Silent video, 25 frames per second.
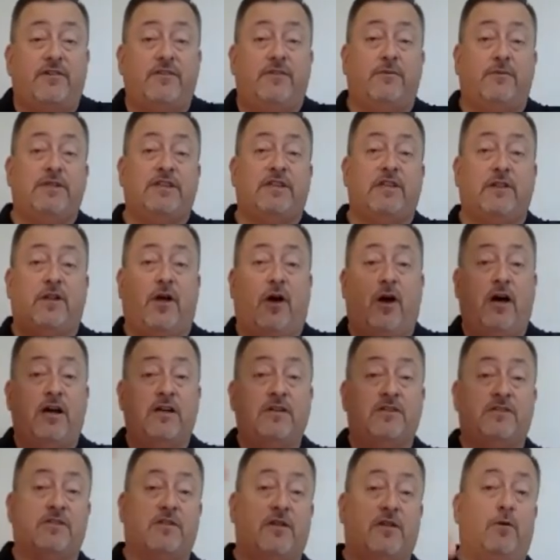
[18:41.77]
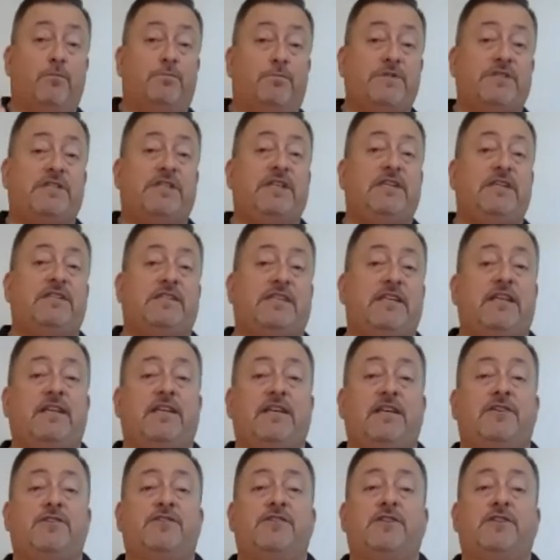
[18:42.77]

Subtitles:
with the long sloped ceilings,